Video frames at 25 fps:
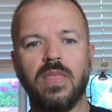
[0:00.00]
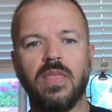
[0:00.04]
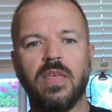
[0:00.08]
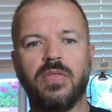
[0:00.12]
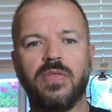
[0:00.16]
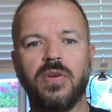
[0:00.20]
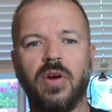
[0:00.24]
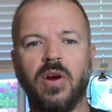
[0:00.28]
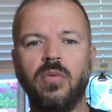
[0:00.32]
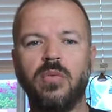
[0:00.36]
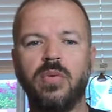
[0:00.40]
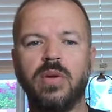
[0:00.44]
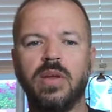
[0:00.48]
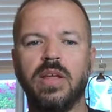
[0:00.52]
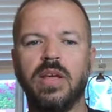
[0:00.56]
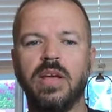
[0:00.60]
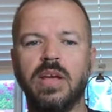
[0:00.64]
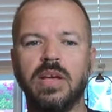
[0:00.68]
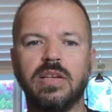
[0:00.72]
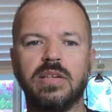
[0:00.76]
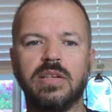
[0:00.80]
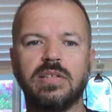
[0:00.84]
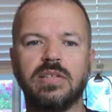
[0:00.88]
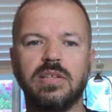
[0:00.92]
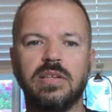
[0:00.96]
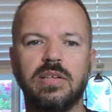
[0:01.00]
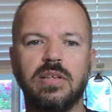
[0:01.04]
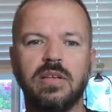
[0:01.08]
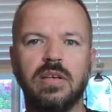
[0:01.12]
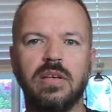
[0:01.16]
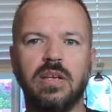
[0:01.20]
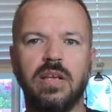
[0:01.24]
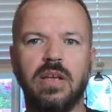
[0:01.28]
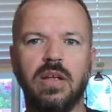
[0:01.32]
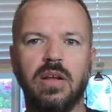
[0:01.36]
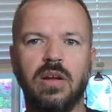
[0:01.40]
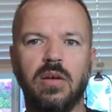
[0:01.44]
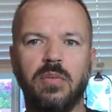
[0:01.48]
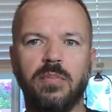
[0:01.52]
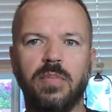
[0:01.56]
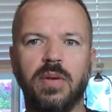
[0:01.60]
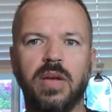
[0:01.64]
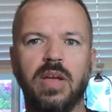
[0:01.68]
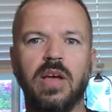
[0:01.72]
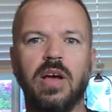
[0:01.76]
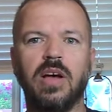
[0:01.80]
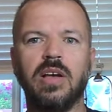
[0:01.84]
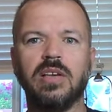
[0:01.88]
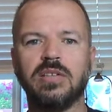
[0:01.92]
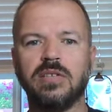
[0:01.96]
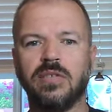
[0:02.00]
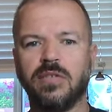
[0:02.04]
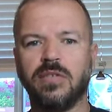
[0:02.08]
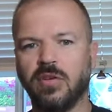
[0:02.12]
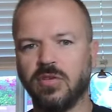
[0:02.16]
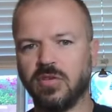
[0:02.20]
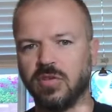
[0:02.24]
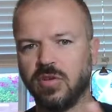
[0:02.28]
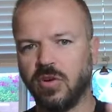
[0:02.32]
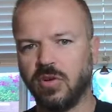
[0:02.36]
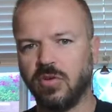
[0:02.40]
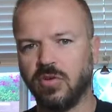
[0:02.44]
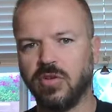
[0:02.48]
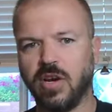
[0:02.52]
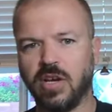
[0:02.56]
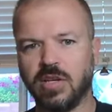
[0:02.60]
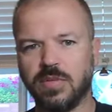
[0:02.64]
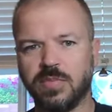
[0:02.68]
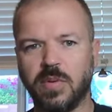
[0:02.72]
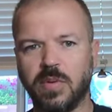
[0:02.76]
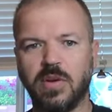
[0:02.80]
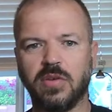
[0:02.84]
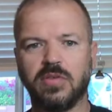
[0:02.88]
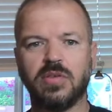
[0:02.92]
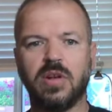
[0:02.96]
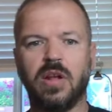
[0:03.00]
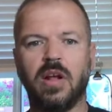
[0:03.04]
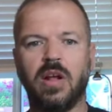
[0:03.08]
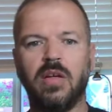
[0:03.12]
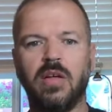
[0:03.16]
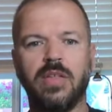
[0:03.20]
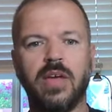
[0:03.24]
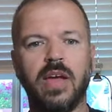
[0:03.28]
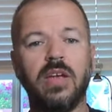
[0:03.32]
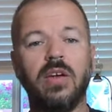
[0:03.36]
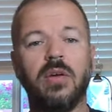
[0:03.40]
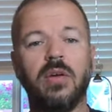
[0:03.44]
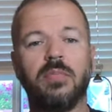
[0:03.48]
The third one is, because of those neurotransmitters and all that,